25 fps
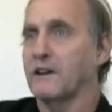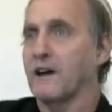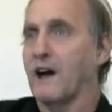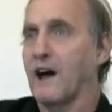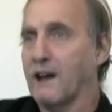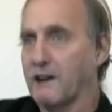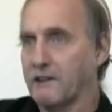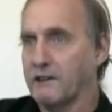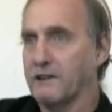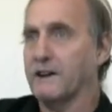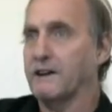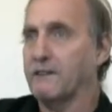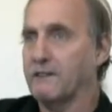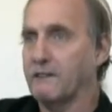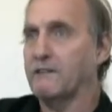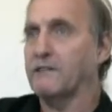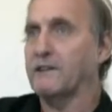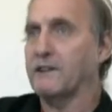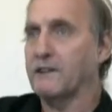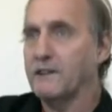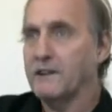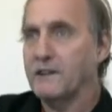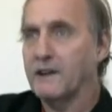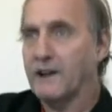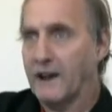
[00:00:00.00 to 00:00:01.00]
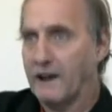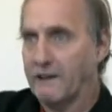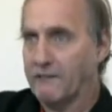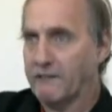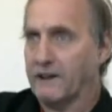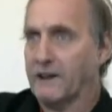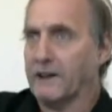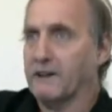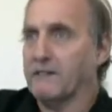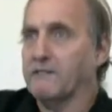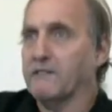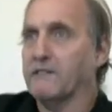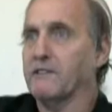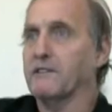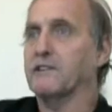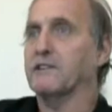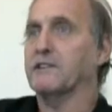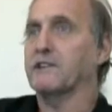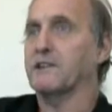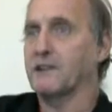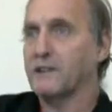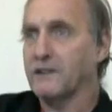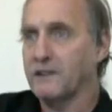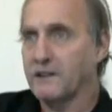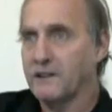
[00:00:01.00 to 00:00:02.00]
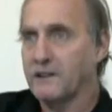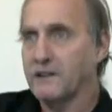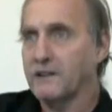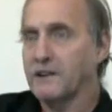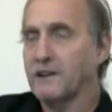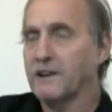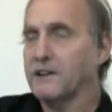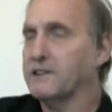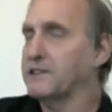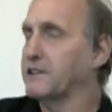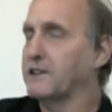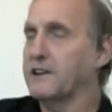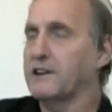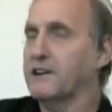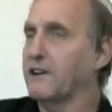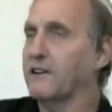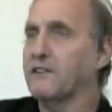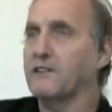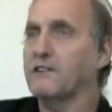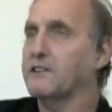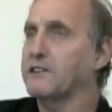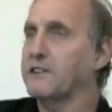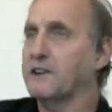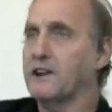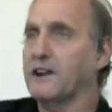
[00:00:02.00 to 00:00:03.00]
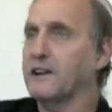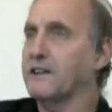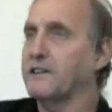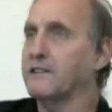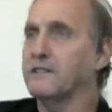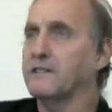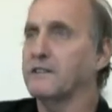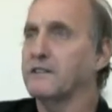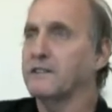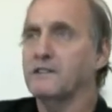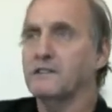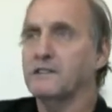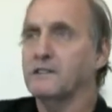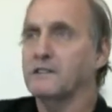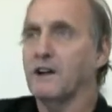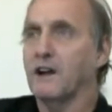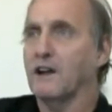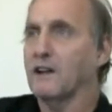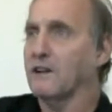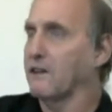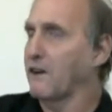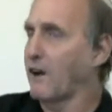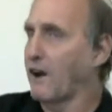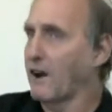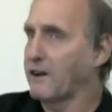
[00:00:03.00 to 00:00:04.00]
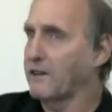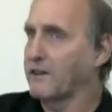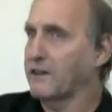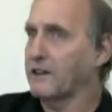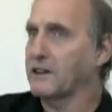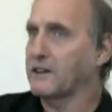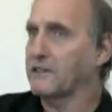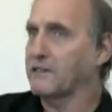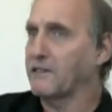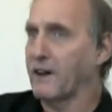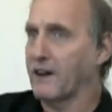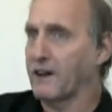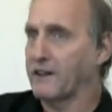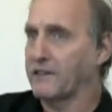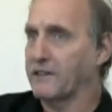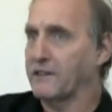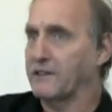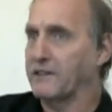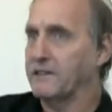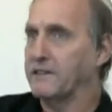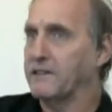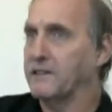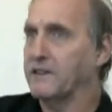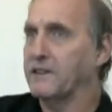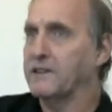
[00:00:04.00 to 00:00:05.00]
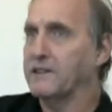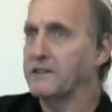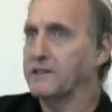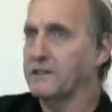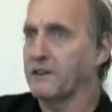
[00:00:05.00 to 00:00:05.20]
I could never have the capability, because he didn't understand a lot of things back then.